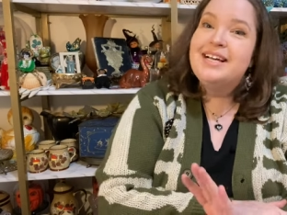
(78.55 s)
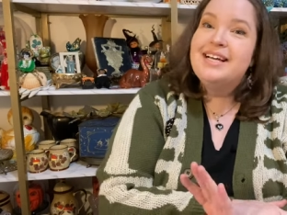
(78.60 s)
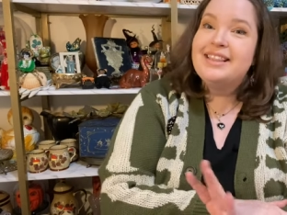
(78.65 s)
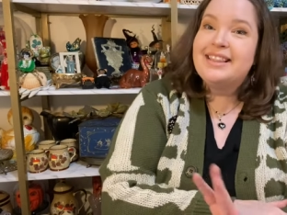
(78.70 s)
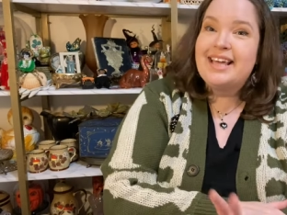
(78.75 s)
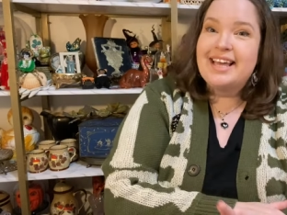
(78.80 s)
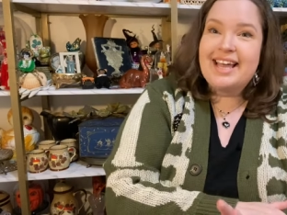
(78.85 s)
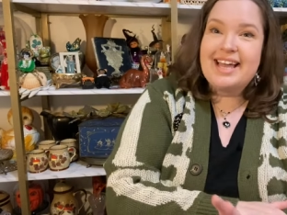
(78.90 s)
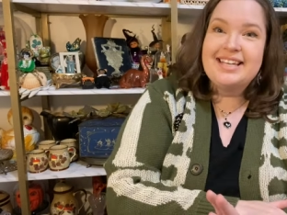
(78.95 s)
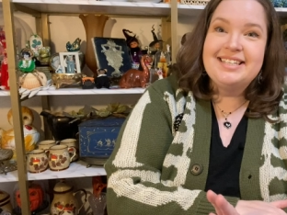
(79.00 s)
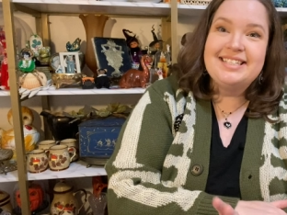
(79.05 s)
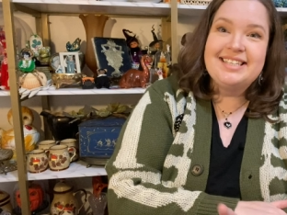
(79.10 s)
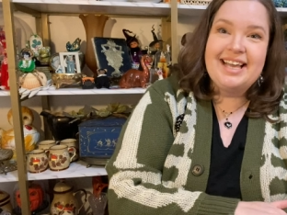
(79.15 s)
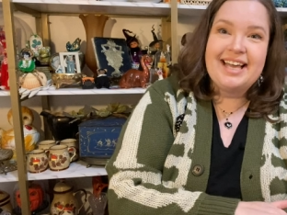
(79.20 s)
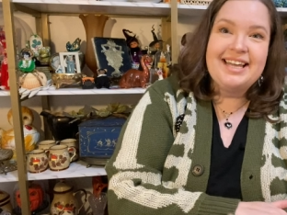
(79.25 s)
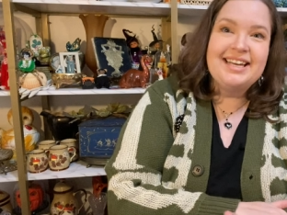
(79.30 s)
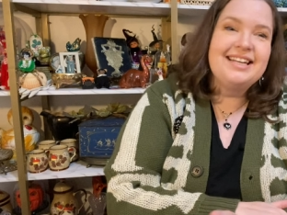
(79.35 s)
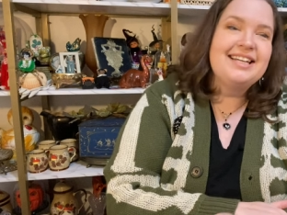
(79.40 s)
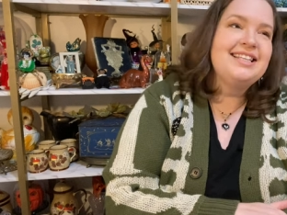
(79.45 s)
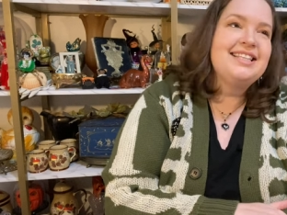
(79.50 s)
Like I
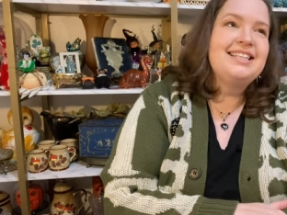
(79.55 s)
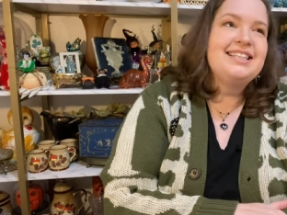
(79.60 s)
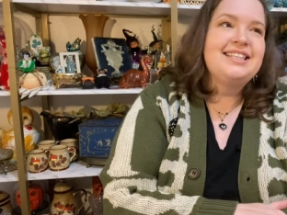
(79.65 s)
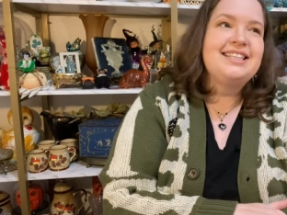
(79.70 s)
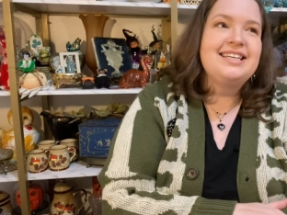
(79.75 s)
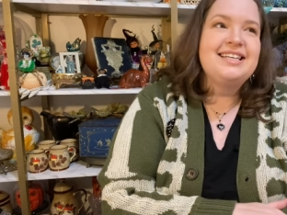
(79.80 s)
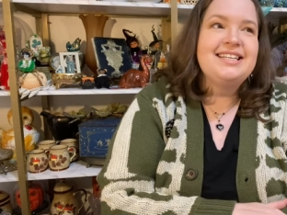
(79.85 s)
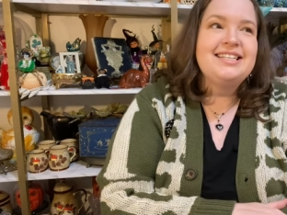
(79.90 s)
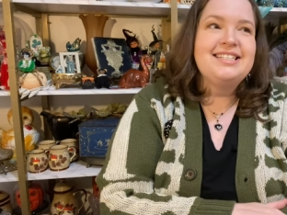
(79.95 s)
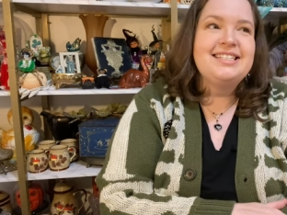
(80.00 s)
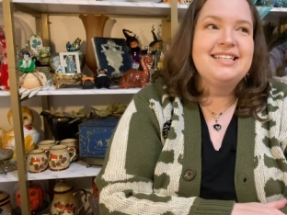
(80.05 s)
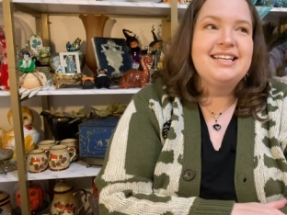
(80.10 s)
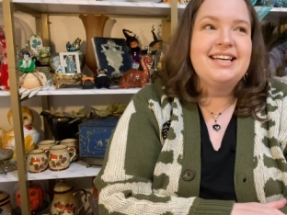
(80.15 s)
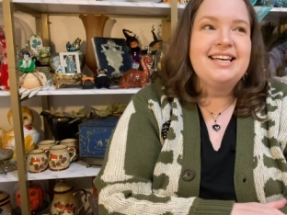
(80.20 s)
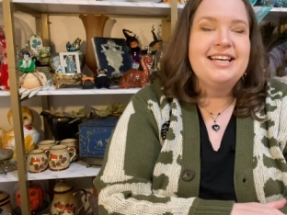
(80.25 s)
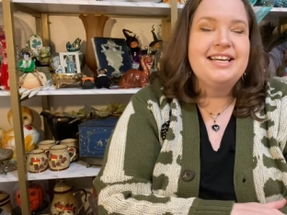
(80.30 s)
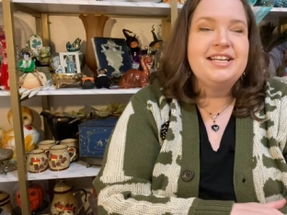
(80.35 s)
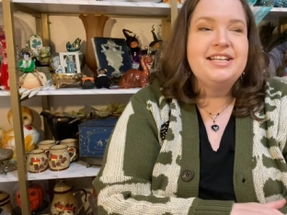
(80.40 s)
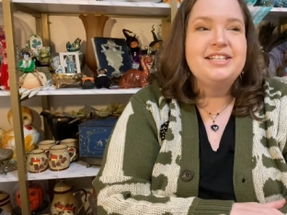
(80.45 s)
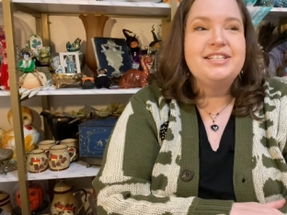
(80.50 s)
said, this
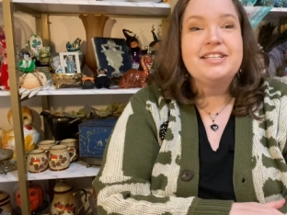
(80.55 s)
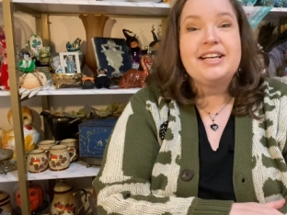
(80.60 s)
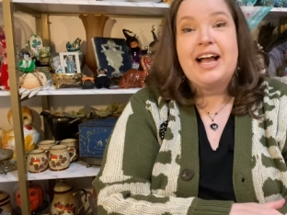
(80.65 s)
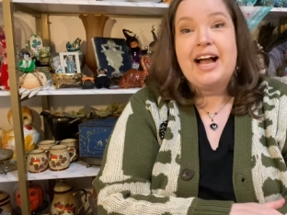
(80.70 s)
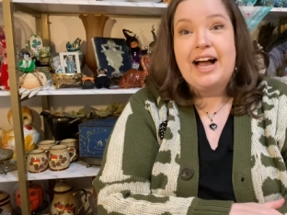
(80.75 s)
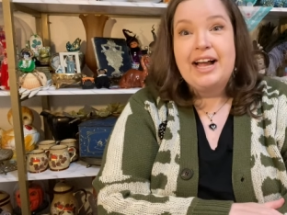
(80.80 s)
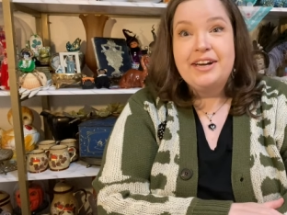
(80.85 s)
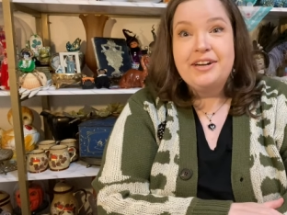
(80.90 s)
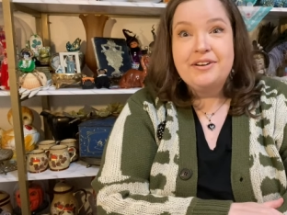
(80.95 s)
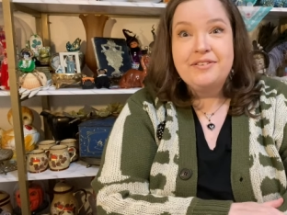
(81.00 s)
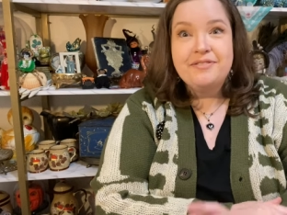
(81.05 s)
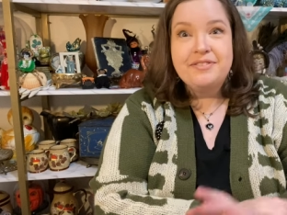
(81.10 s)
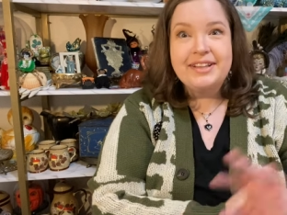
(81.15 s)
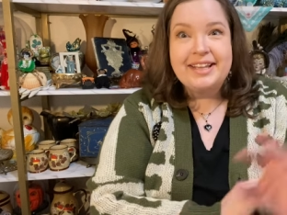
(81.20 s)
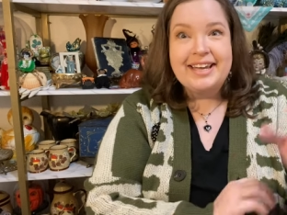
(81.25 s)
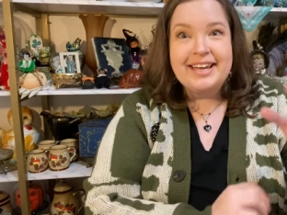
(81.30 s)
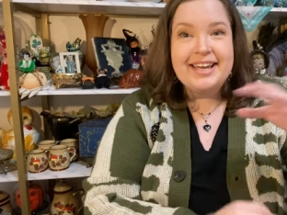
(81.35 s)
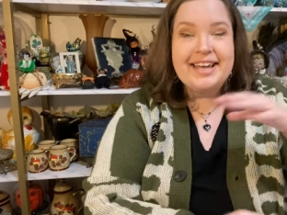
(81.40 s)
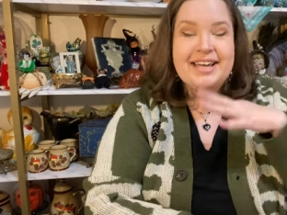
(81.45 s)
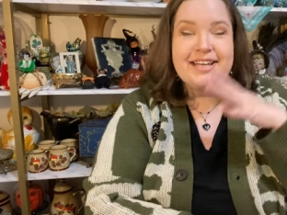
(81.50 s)
is kind of
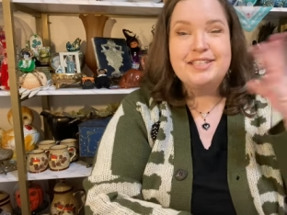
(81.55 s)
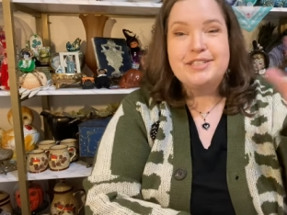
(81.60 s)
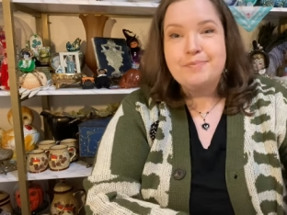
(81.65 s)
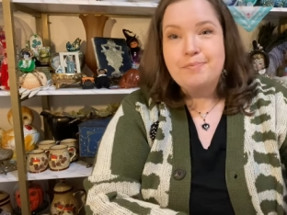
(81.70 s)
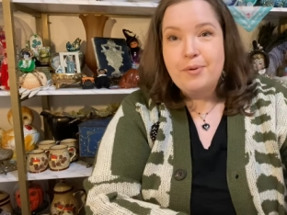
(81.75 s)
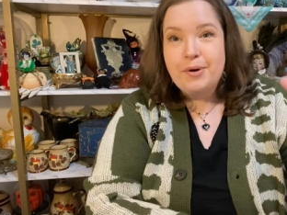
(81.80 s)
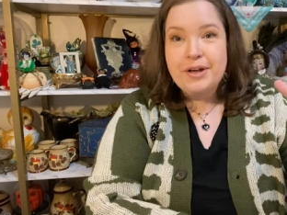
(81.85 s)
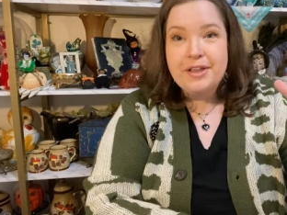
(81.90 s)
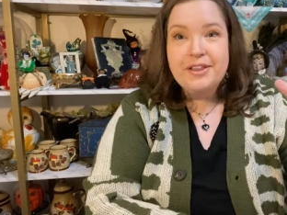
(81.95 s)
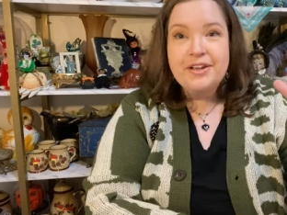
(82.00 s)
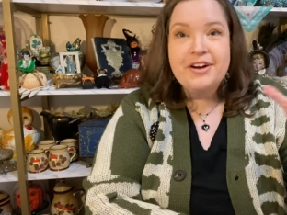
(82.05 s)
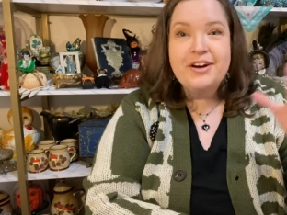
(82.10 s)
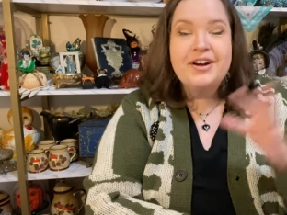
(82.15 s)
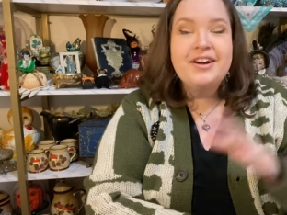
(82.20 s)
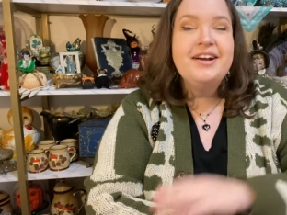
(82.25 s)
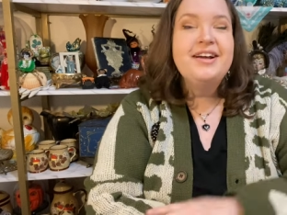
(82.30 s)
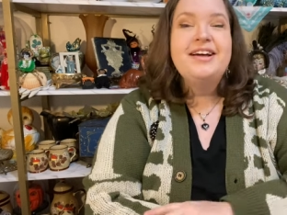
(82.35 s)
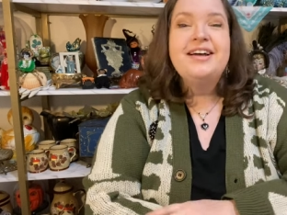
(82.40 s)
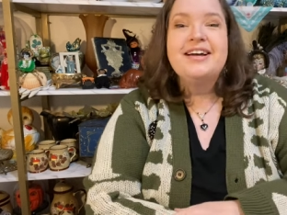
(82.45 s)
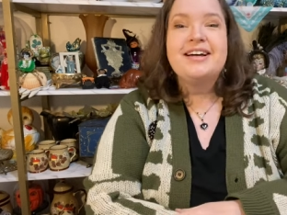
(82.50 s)
like a spoiler
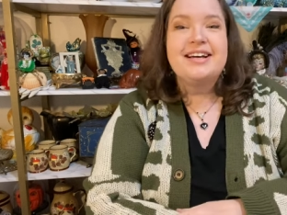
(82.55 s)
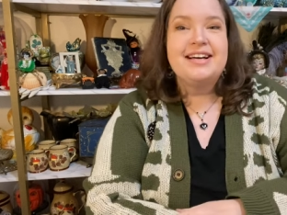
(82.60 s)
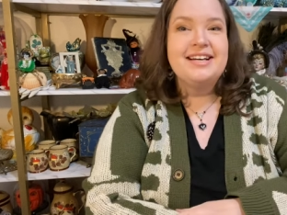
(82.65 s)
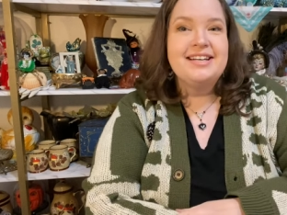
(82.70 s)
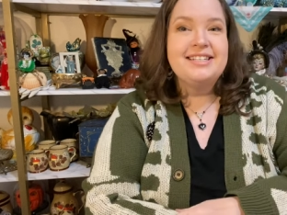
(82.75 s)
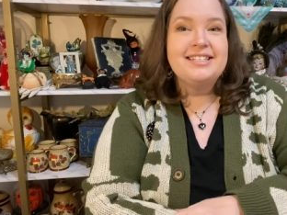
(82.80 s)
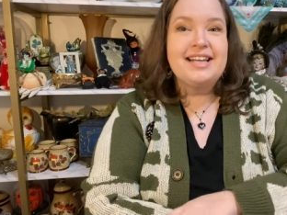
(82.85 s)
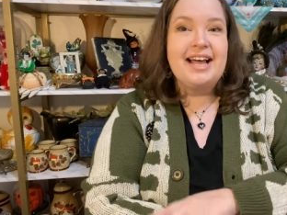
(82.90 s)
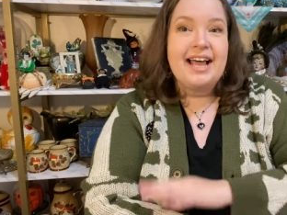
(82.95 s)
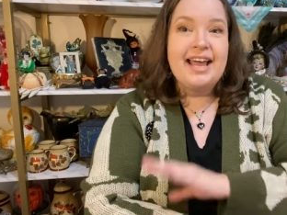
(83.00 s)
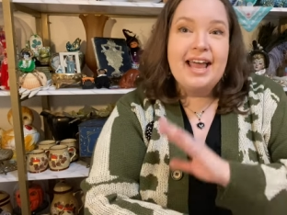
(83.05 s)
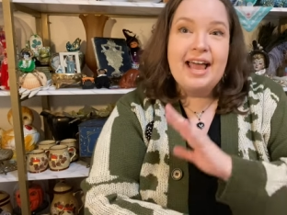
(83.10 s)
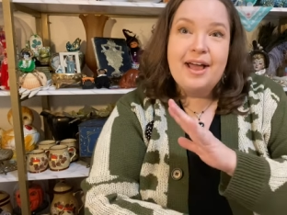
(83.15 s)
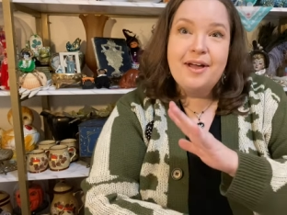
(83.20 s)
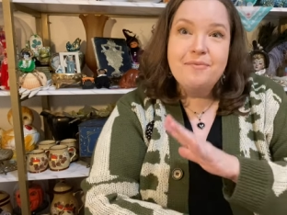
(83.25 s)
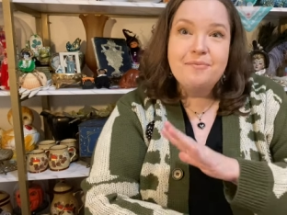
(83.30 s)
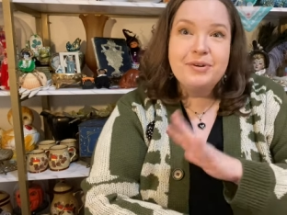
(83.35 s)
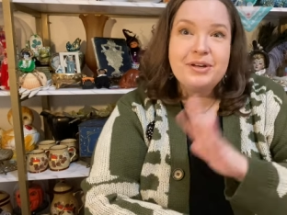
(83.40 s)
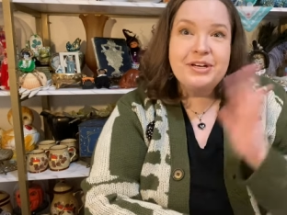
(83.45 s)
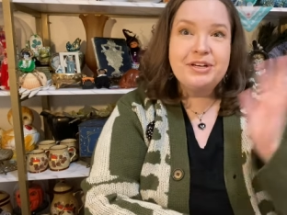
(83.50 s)
because I
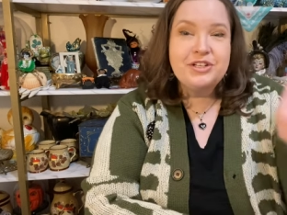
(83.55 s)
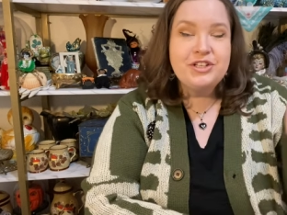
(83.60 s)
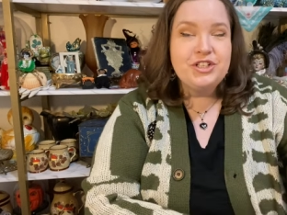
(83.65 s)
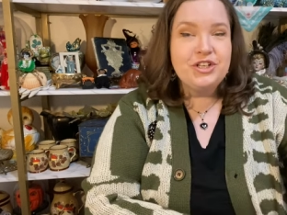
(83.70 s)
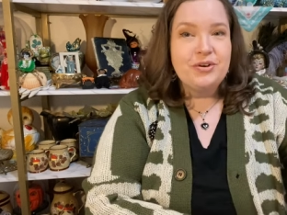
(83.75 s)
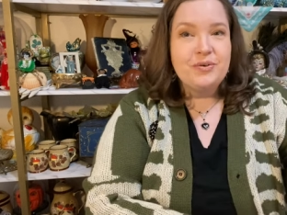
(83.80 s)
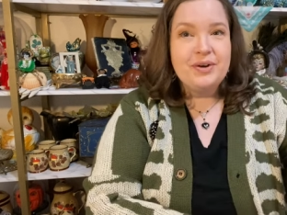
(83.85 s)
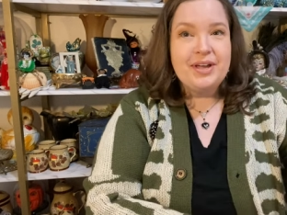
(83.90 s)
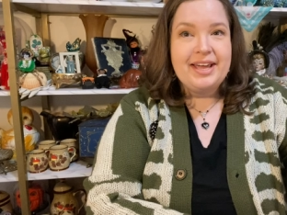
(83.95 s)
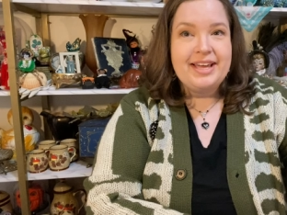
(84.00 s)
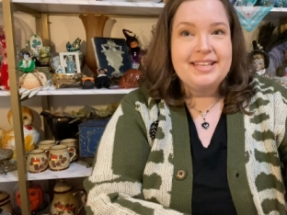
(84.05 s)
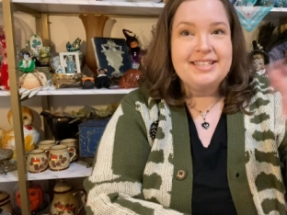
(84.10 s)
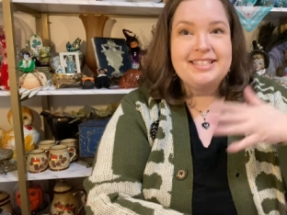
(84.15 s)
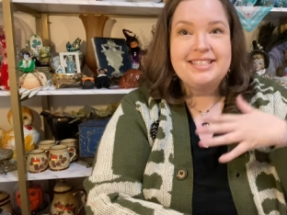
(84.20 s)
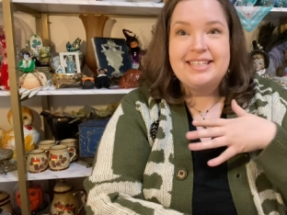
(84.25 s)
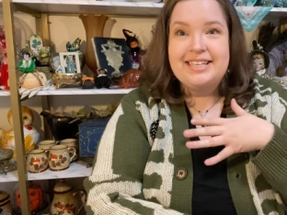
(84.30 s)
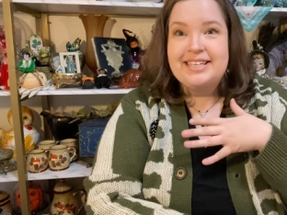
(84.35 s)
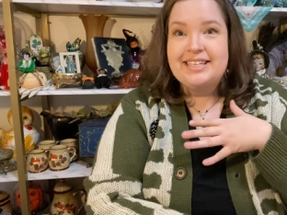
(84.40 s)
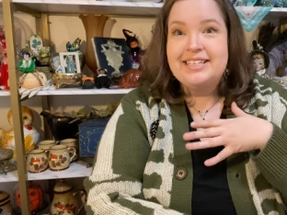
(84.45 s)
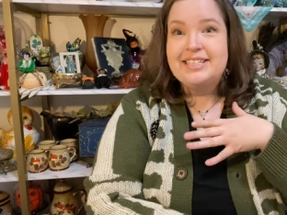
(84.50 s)
am gonna showcase
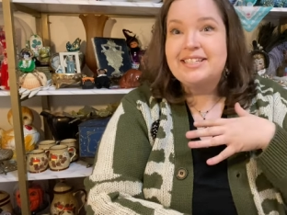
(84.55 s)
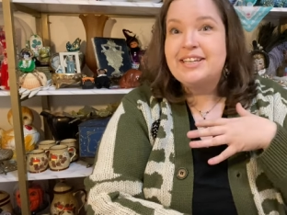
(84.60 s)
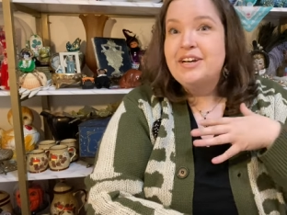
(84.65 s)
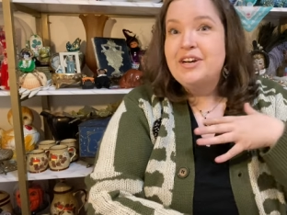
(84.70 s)
these